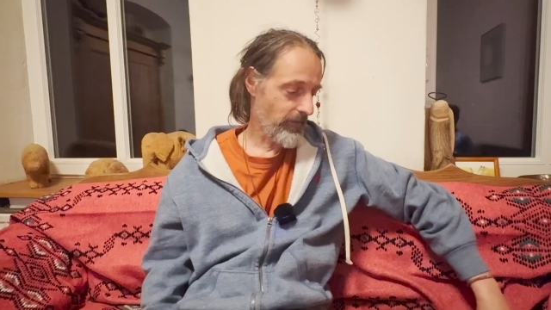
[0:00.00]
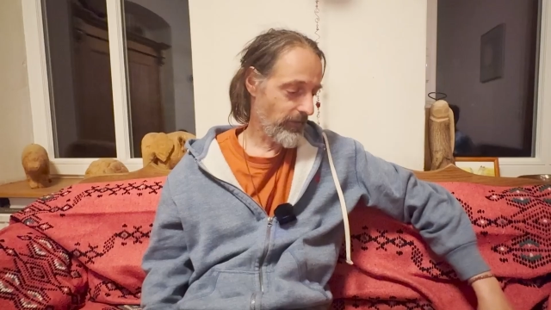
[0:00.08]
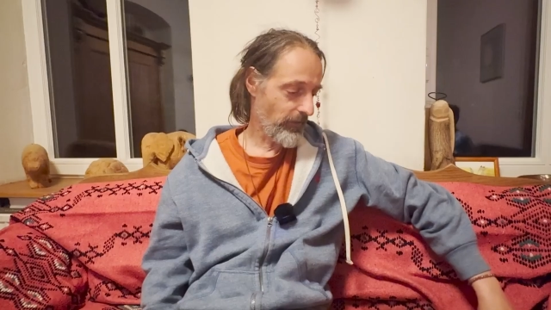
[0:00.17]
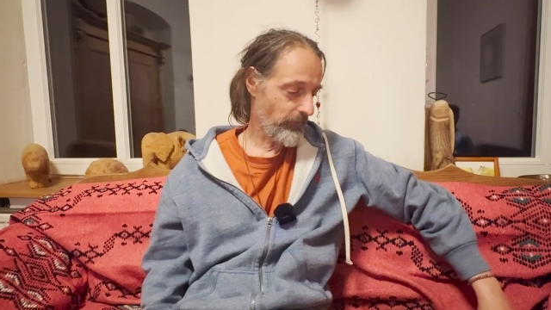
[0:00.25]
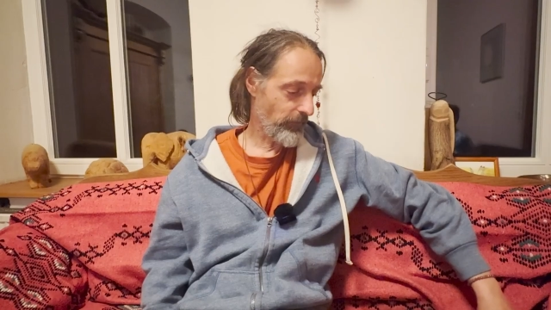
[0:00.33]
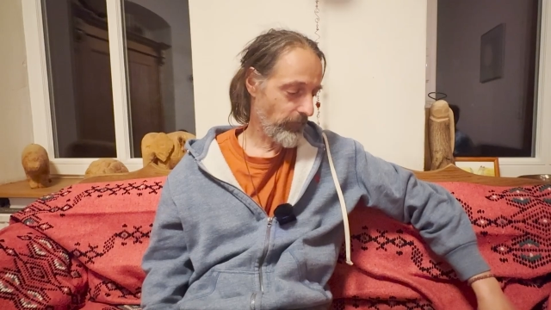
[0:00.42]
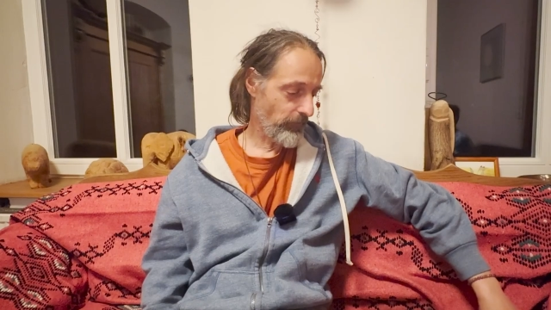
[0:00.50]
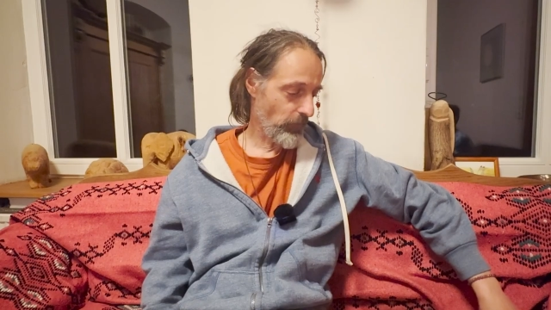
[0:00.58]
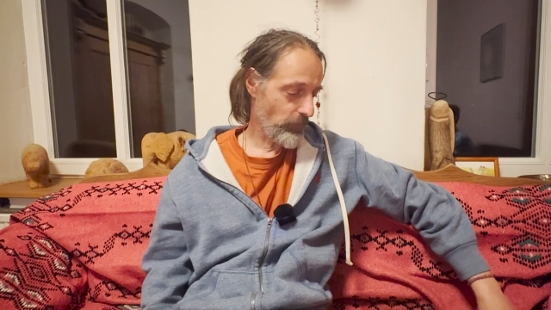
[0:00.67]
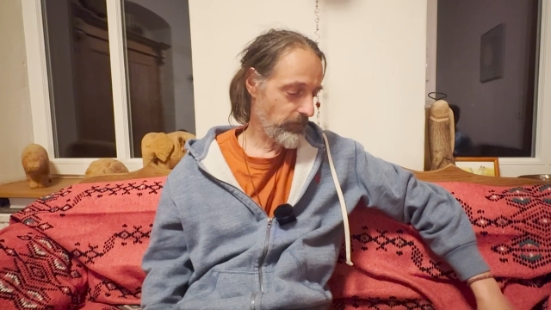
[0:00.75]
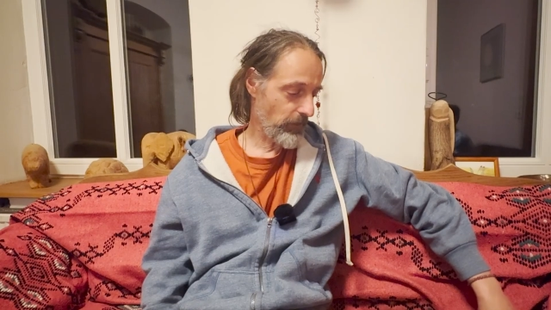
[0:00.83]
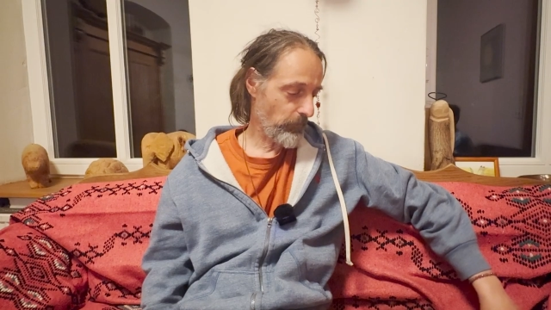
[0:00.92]
of
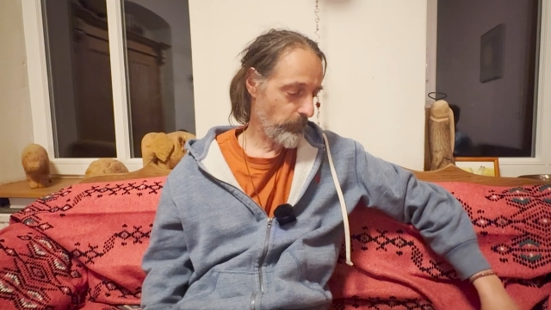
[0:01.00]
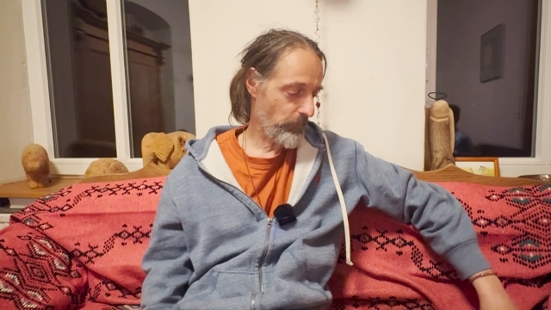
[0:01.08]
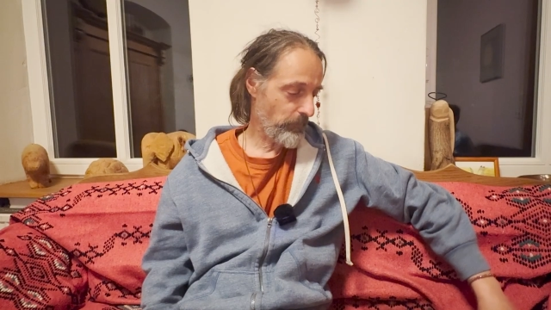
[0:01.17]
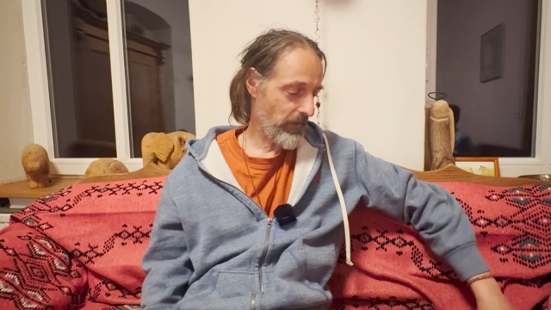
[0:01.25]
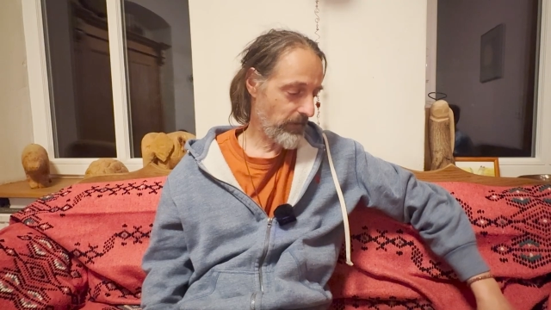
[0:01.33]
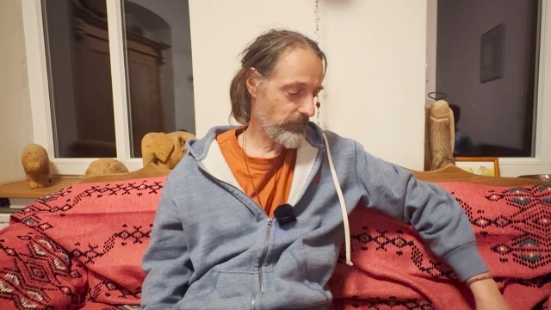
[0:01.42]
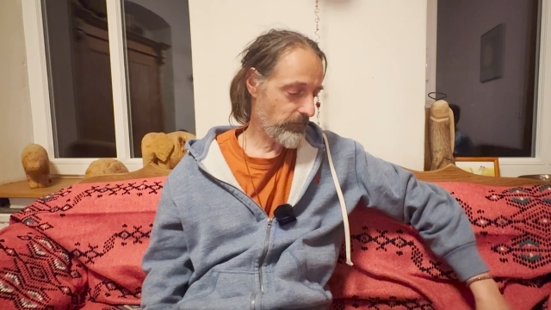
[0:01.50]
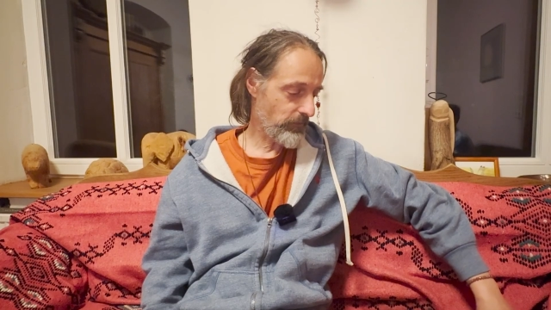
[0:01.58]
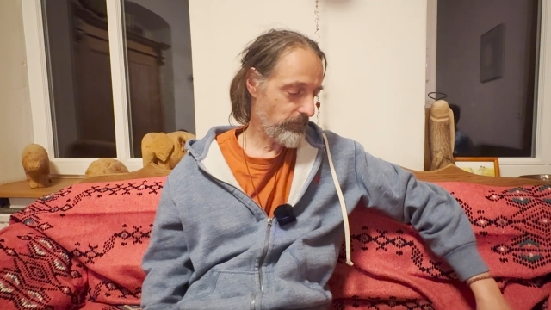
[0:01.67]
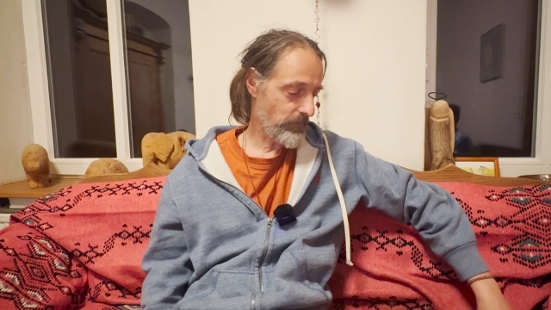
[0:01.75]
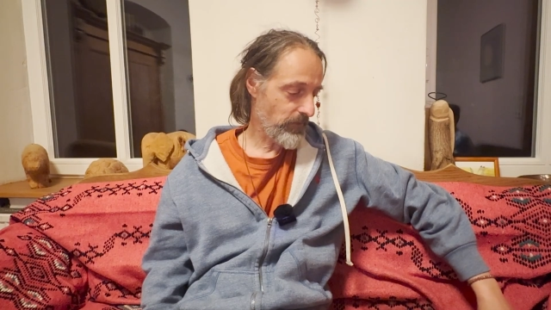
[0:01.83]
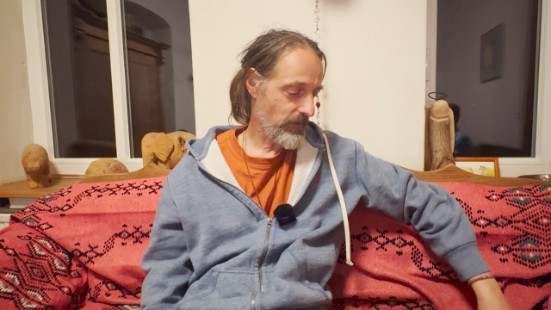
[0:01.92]
autism
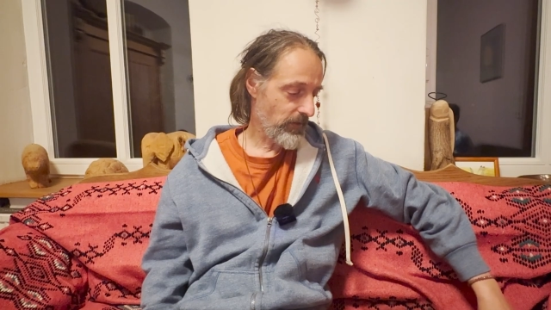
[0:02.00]
spectrum,